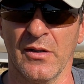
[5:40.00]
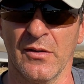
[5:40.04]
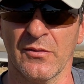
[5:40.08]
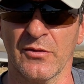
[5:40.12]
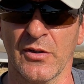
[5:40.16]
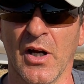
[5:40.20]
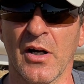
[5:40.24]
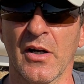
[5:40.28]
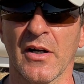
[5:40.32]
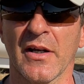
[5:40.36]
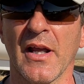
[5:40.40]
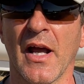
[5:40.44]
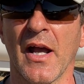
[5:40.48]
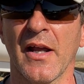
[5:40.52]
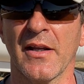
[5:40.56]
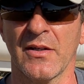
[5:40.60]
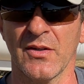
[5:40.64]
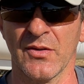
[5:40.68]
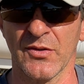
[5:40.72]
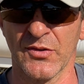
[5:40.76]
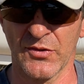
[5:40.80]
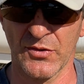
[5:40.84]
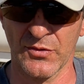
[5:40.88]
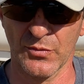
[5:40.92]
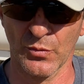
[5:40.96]
our
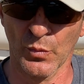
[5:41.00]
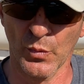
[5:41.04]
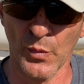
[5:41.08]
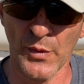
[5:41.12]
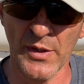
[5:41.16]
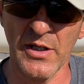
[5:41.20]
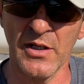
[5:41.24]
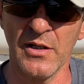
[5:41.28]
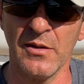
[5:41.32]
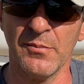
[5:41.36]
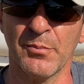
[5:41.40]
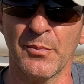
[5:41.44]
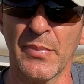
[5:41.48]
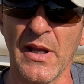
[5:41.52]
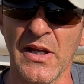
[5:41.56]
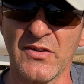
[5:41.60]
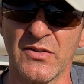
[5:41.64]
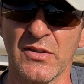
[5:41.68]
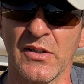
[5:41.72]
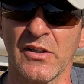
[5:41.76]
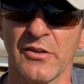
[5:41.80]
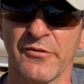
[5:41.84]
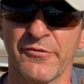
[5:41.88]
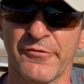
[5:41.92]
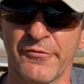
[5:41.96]
guidance. We
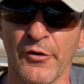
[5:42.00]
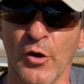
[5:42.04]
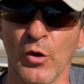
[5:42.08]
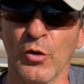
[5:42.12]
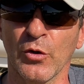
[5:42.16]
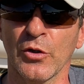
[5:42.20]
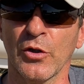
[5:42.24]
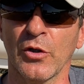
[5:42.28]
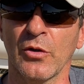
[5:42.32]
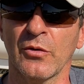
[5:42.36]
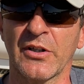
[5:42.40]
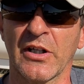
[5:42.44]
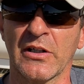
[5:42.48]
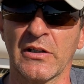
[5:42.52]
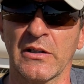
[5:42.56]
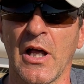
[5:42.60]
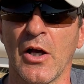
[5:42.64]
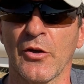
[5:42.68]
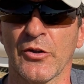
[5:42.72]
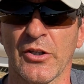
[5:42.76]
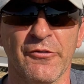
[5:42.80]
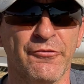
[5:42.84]
basically follow the clouds.